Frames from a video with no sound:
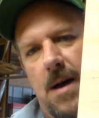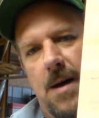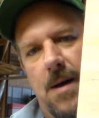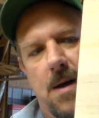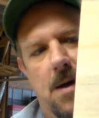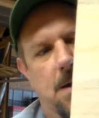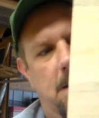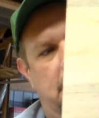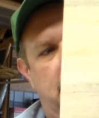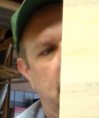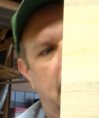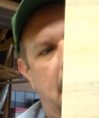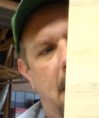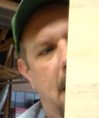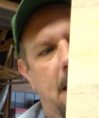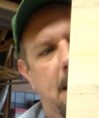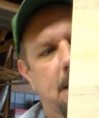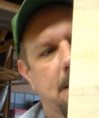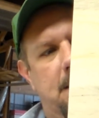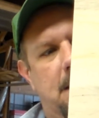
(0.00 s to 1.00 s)
a
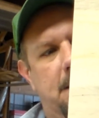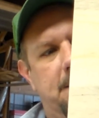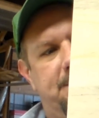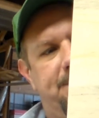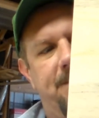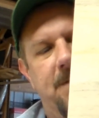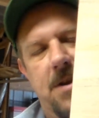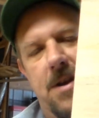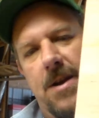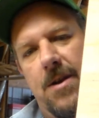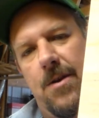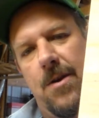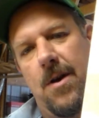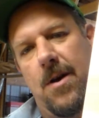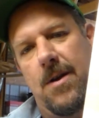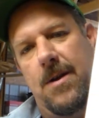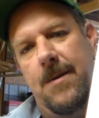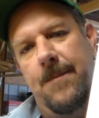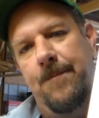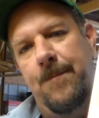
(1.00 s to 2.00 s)
nice veneer
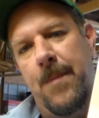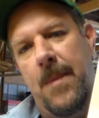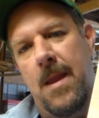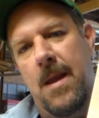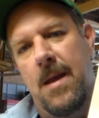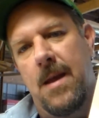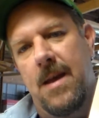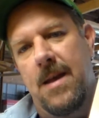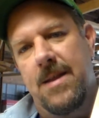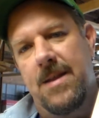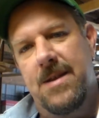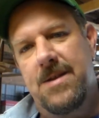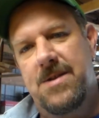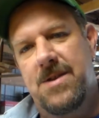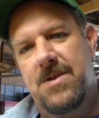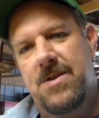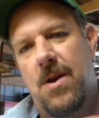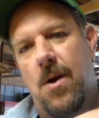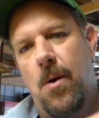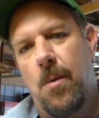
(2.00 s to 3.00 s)
on it.
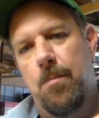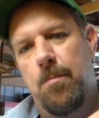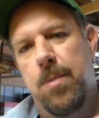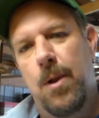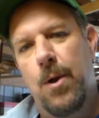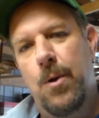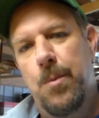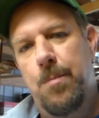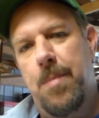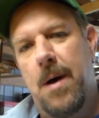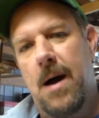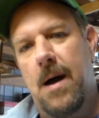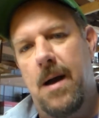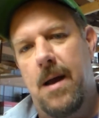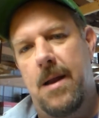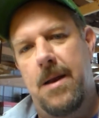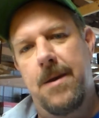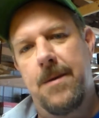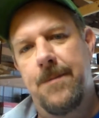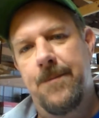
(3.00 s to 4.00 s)
This is called blue
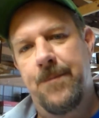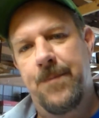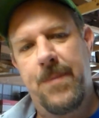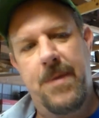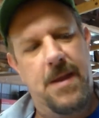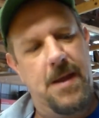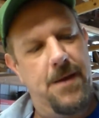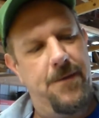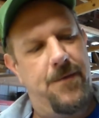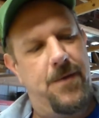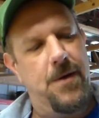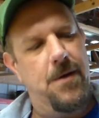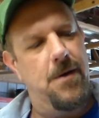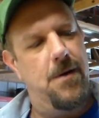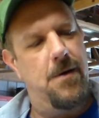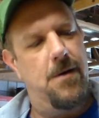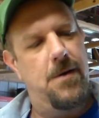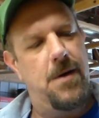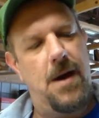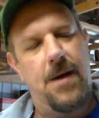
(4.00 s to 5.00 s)
pine. If
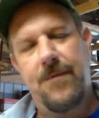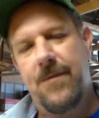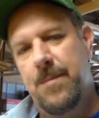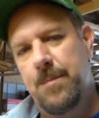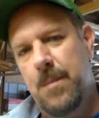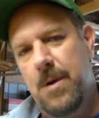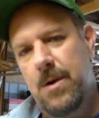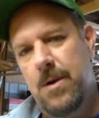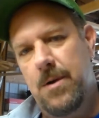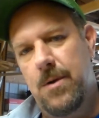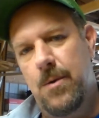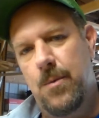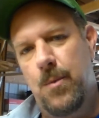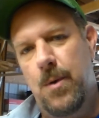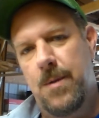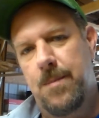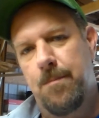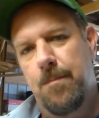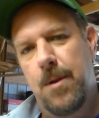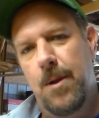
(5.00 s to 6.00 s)
you're not familiar
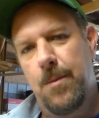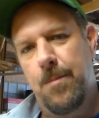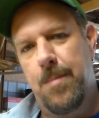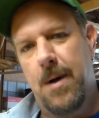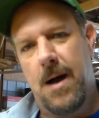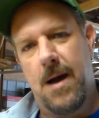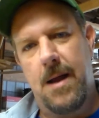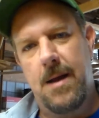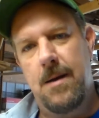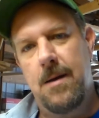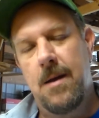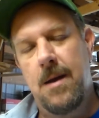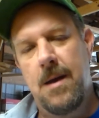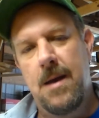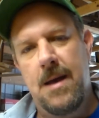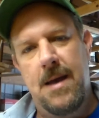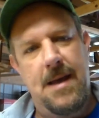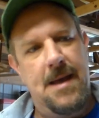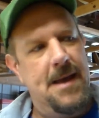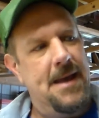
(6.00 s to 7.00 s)
with blue pine,
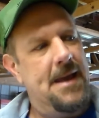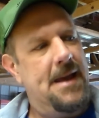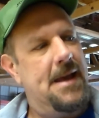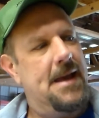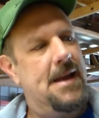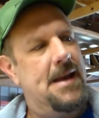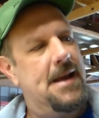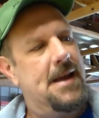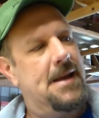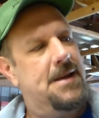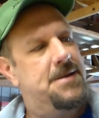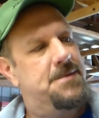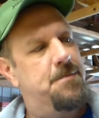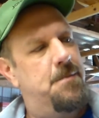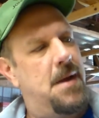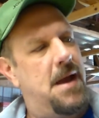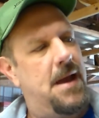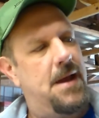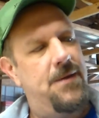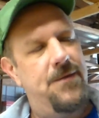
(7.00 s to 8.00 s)
it is
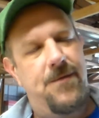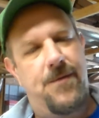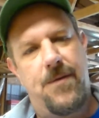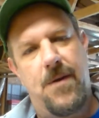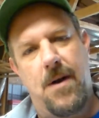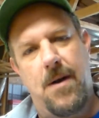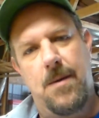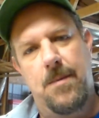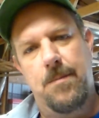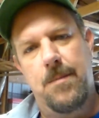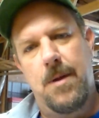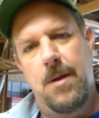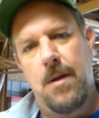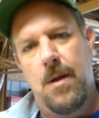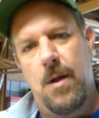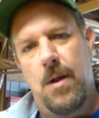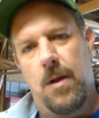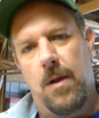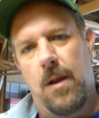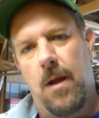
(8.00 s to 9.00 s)
made from
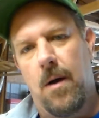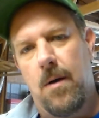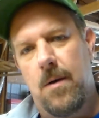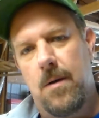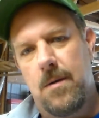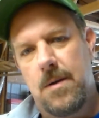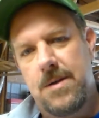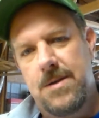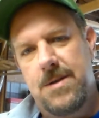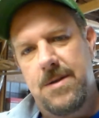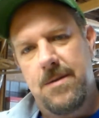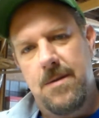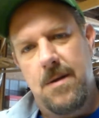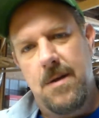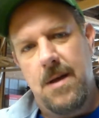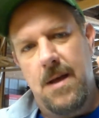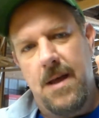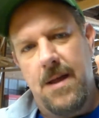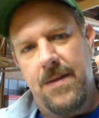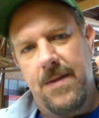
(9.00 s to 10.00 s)
logs
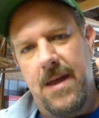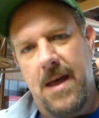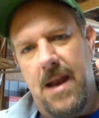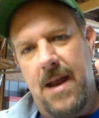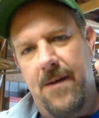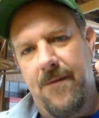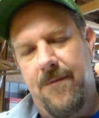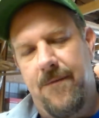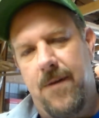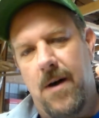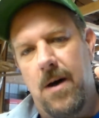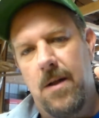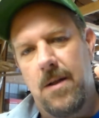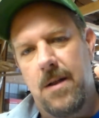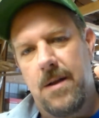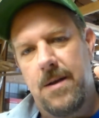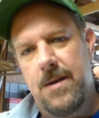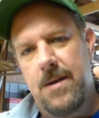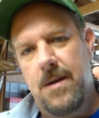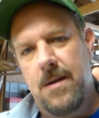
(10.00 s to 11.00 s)
that have
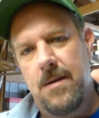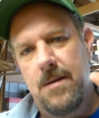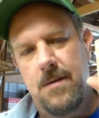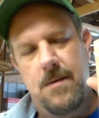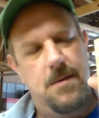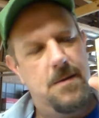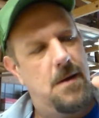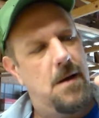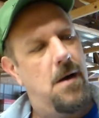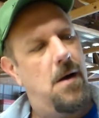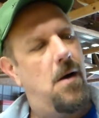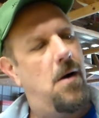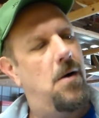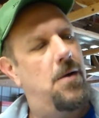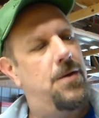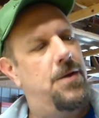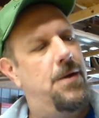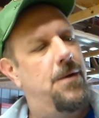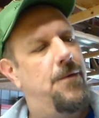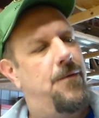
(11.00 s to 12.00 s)
fallen
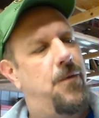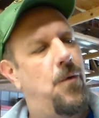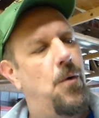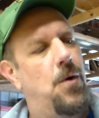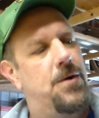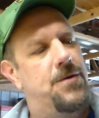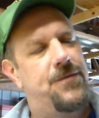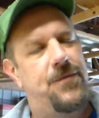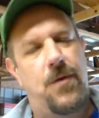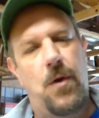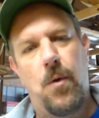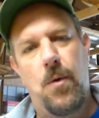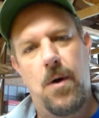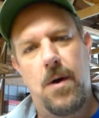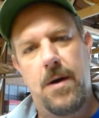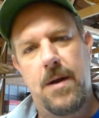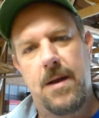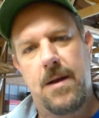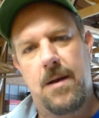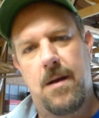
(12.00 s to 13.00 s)
on the forest
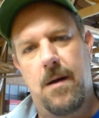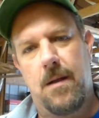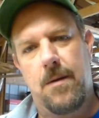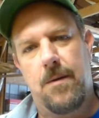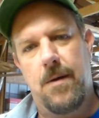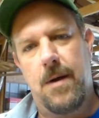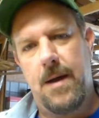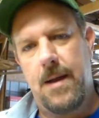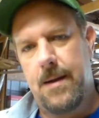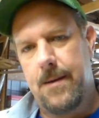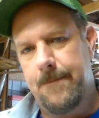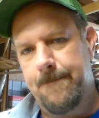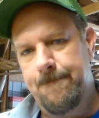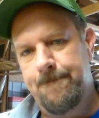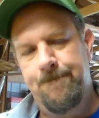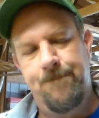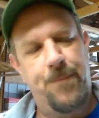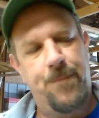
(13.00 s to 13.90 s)
floor in Colorado.